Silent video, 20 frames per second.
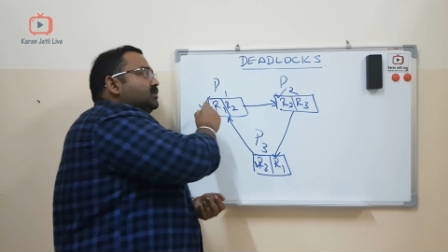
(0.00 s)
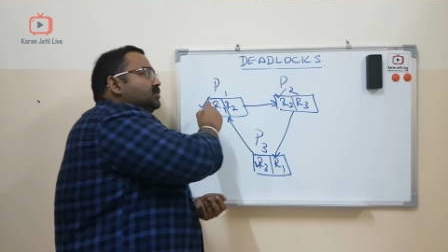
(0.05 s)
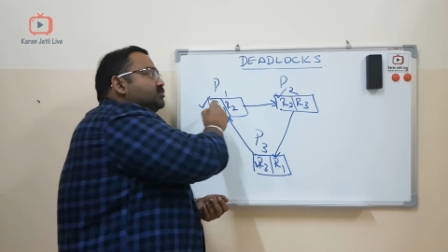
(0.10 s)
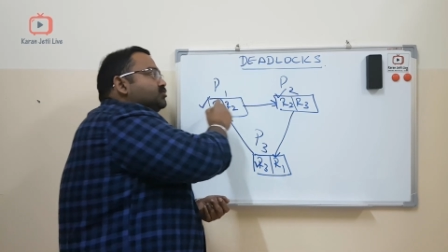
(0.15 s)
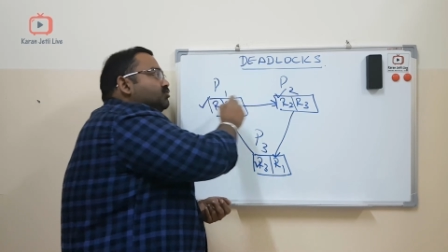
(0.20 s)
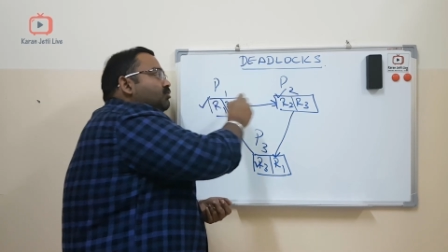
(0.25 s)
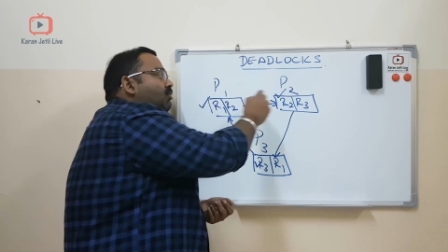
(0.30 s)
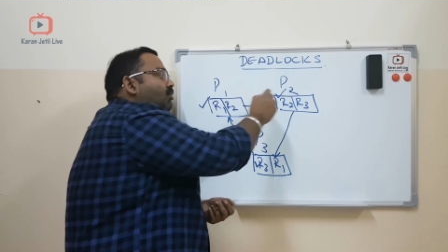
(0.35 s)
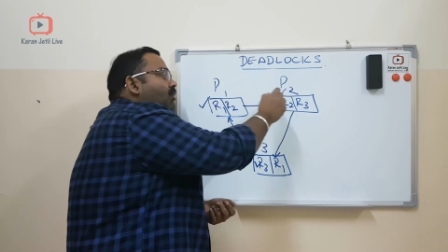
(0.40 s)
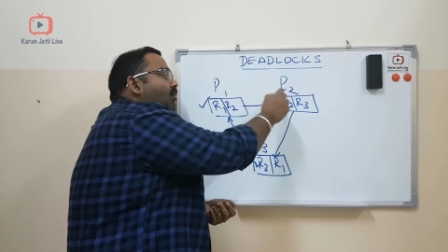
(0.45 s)

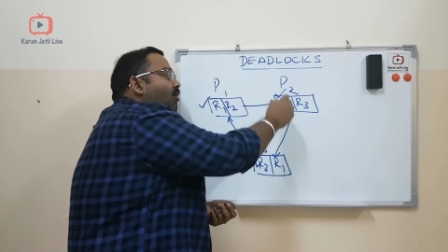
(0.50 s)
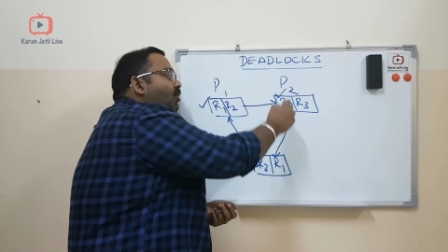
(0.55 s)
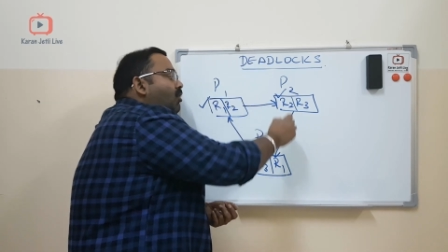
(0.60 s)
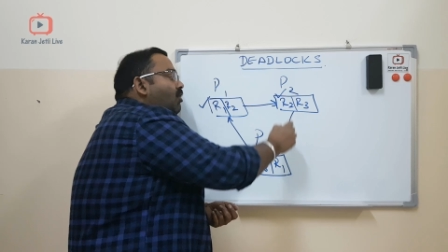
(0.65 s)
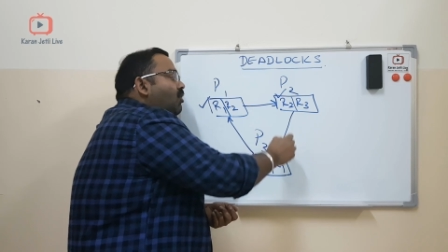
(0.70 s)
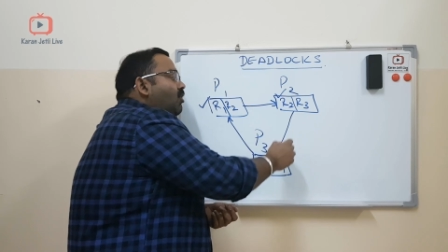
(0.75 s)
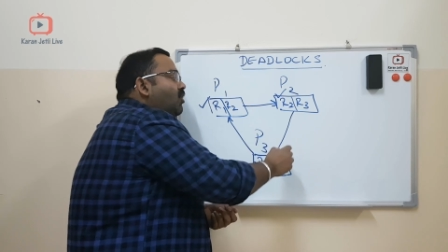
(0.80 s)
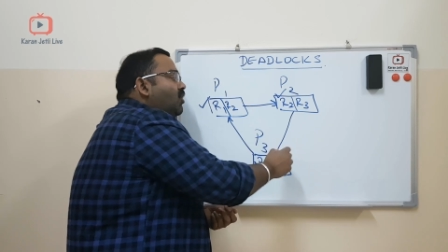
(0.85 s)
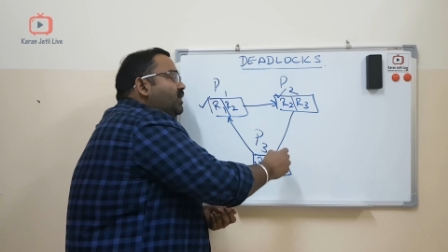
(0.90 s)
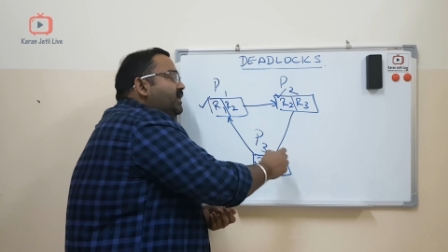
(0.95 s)
So
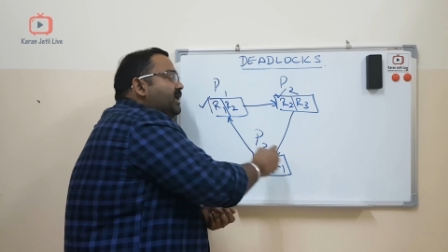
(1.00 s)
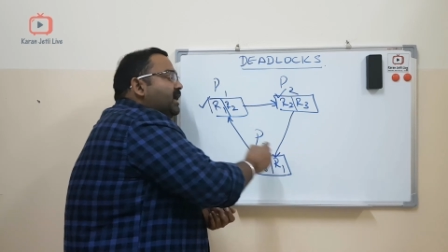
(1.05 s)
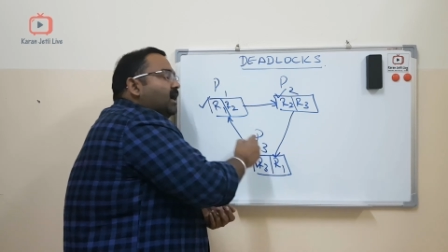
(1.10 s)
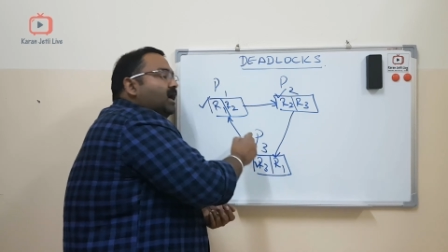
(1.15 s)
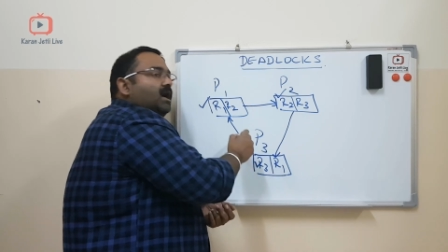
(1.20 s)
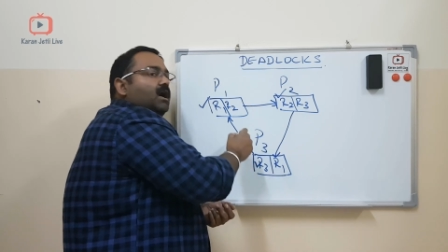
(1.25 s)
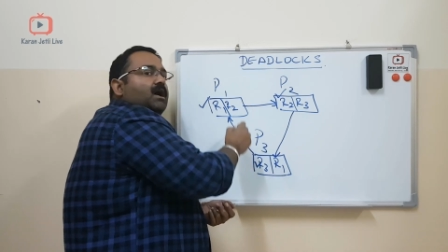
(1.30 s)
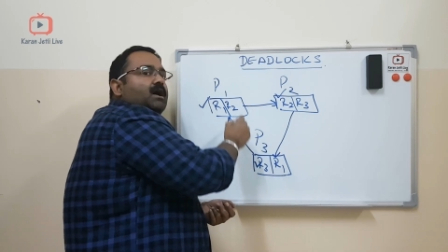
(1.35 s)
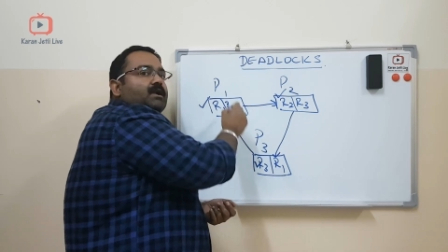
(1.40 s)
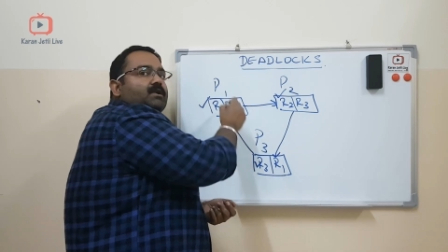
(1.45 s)
all
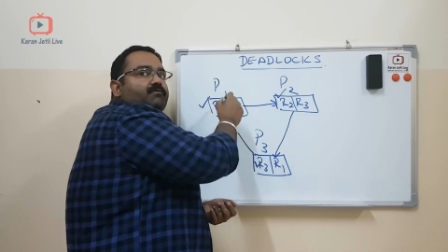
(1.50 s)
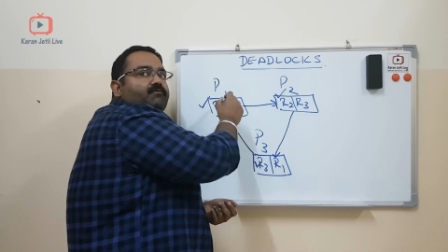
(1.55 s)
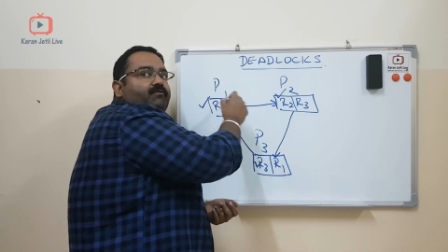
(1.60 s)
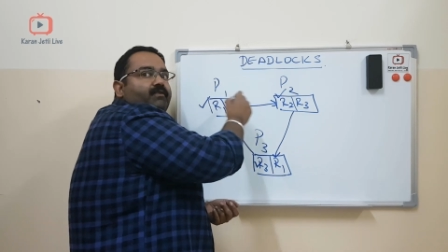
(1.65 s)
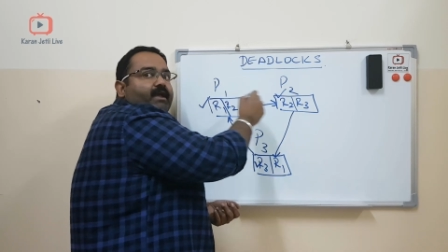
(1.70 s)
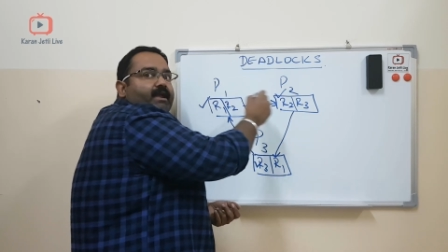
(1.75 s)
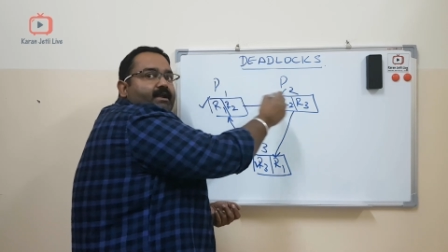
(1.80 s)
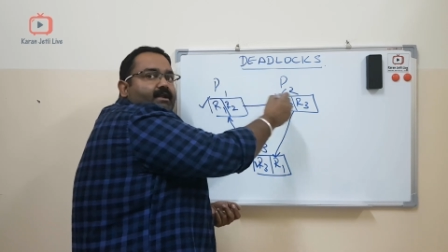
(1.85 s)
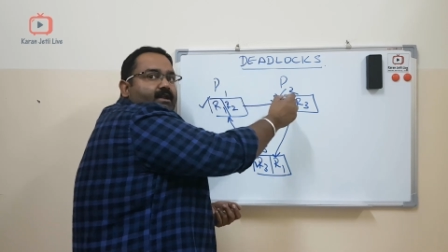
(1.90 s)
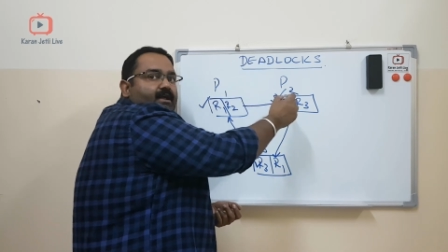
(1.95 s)
are
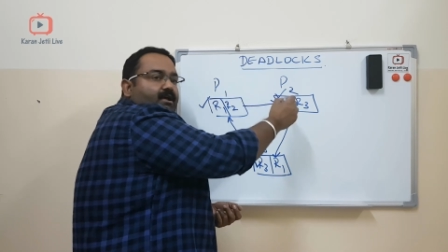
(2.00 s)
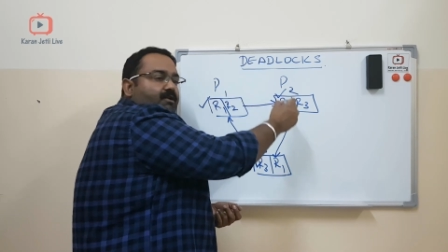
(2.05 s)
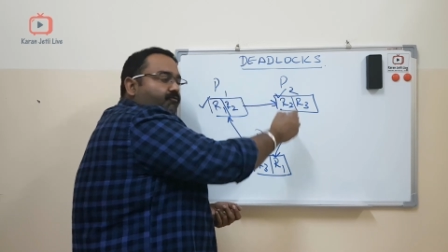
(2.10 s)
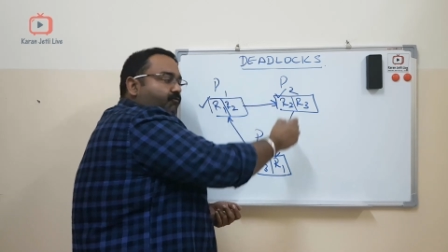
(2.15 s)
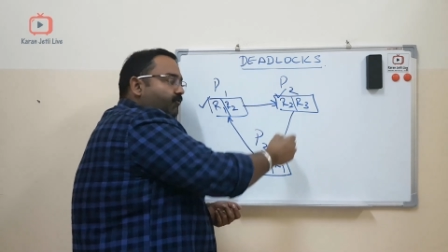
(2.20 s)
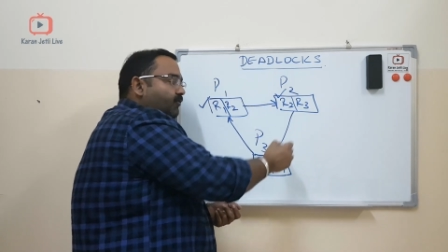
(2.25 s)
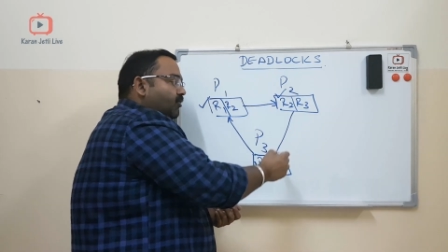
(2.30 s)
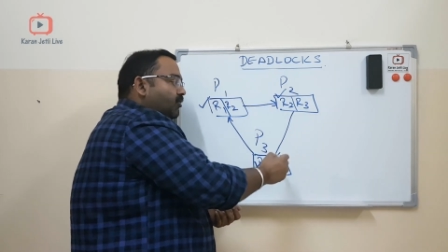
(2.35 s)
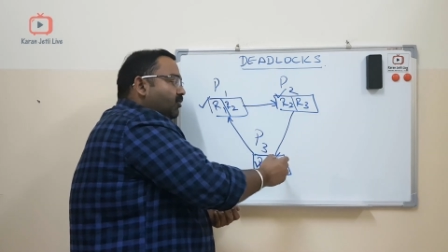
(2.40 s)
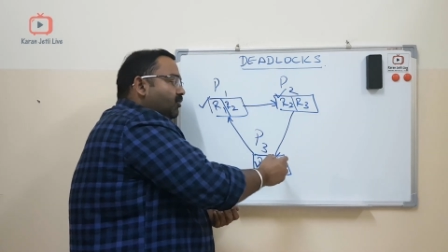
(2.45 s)
waiting
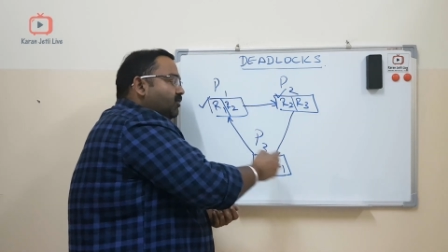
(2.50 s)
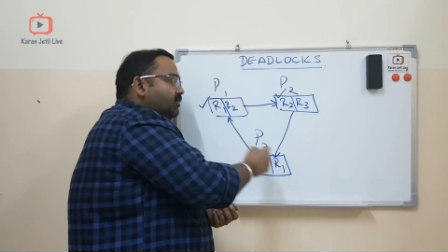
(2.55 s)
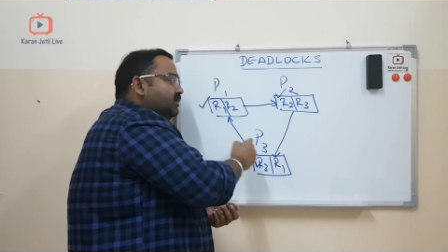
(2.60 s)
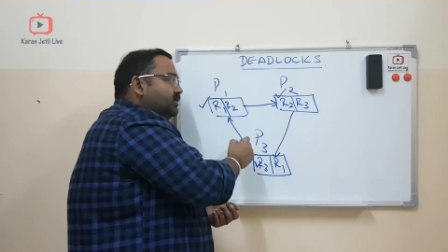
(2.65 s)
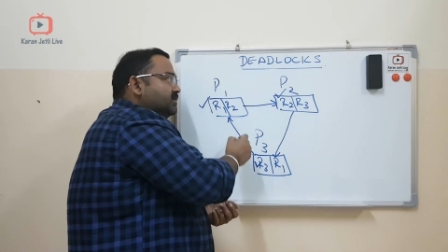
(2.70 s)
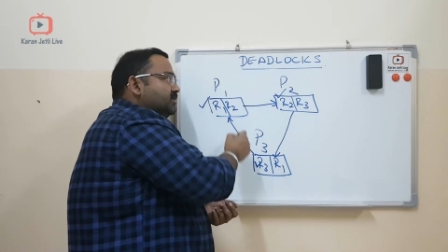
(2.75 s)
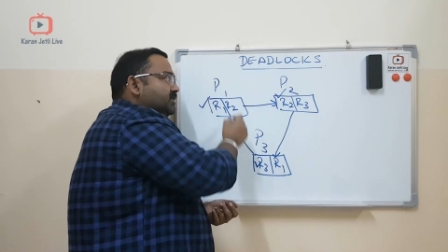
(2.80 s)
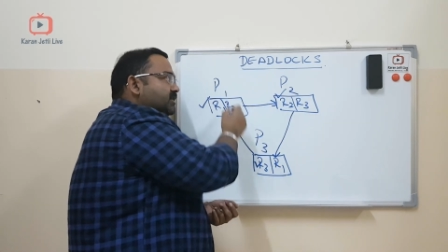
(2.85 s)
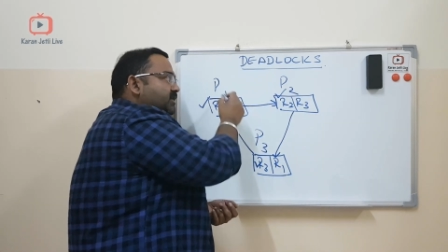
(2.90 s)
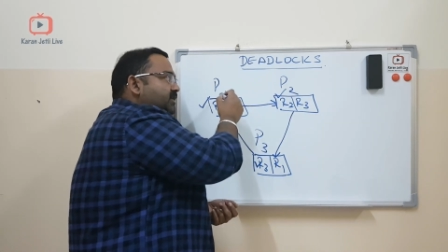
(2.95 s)
for
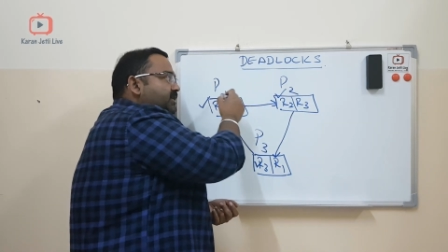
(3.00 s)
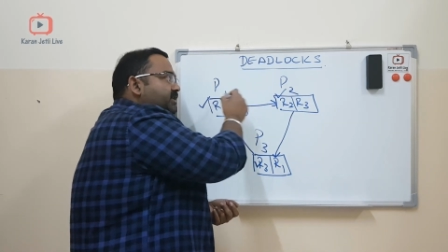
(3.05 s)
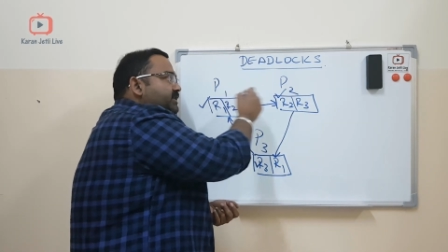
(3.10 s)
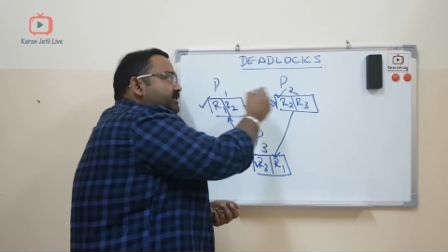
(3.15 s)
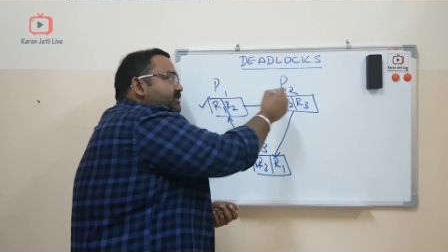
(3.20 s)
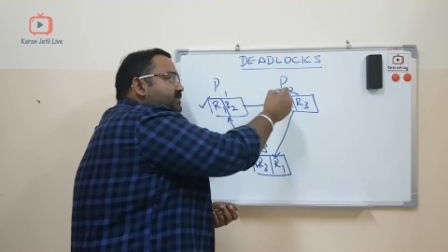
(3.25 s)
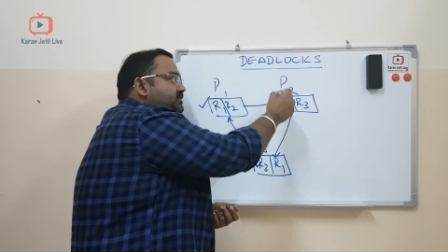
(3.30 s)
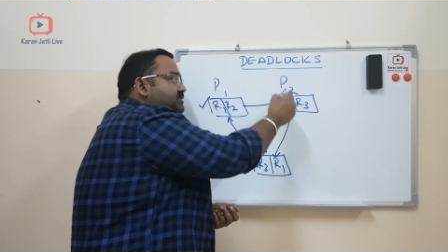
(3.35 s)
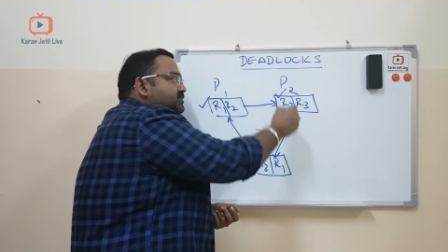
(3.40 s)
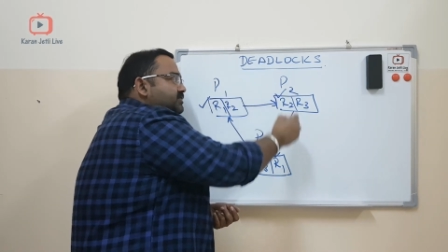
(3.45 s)

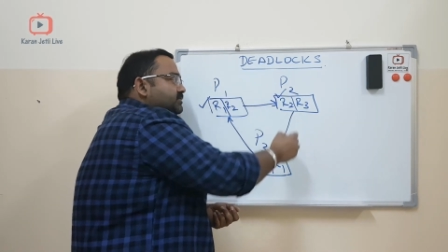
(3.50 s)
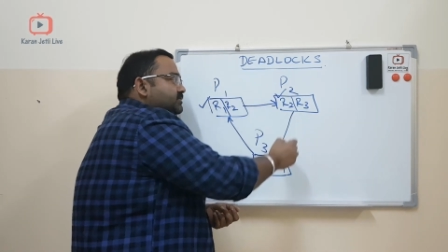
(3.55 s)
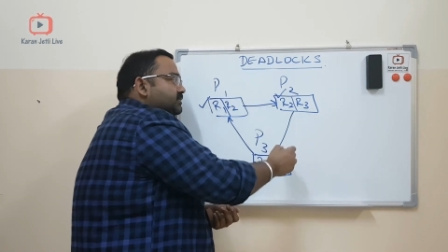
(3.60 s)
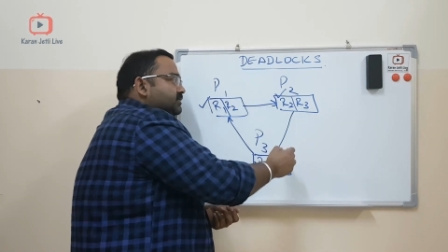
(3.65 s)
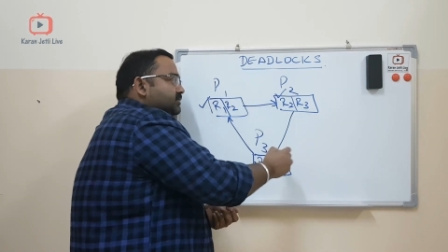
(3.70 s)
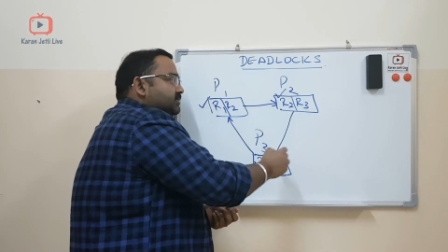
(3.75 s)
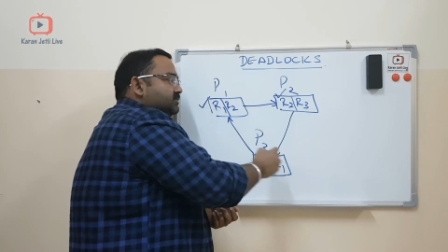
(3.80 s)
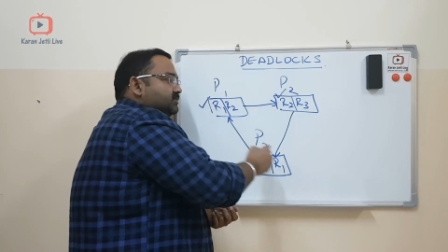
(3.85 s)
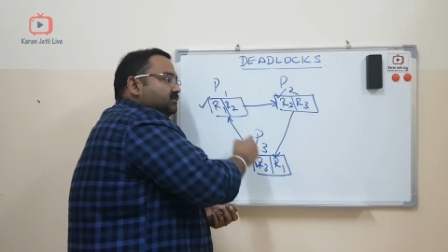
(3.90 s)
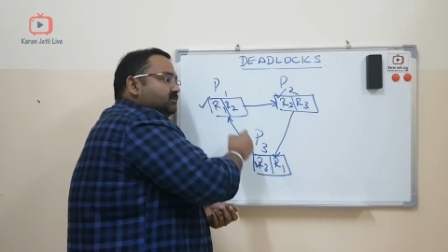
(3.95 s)
each
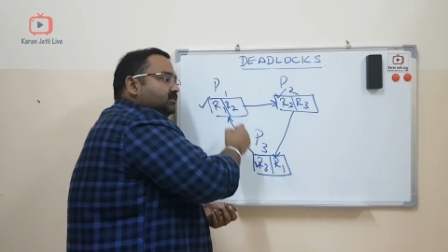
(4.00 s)
other.